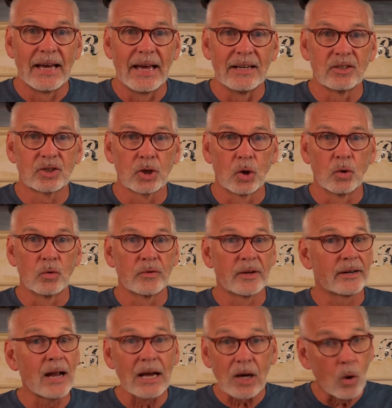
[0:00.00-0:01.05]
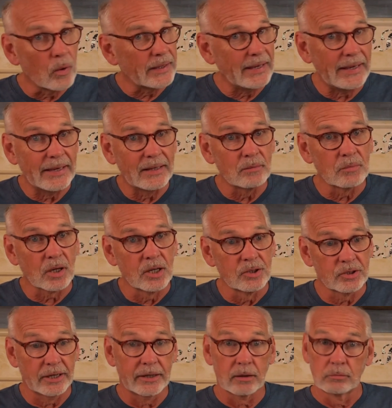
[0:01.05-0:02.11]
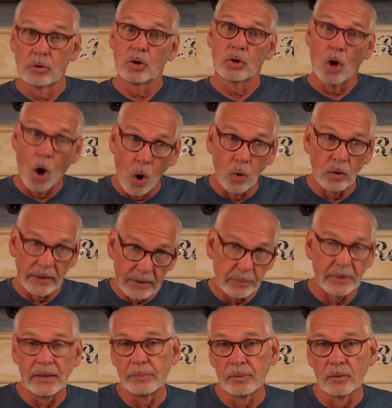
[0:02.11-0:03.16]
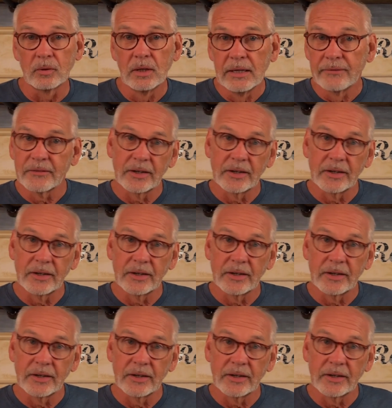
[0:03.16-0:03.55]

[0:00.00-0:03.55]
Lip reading: And so they're not going in because they're holy people.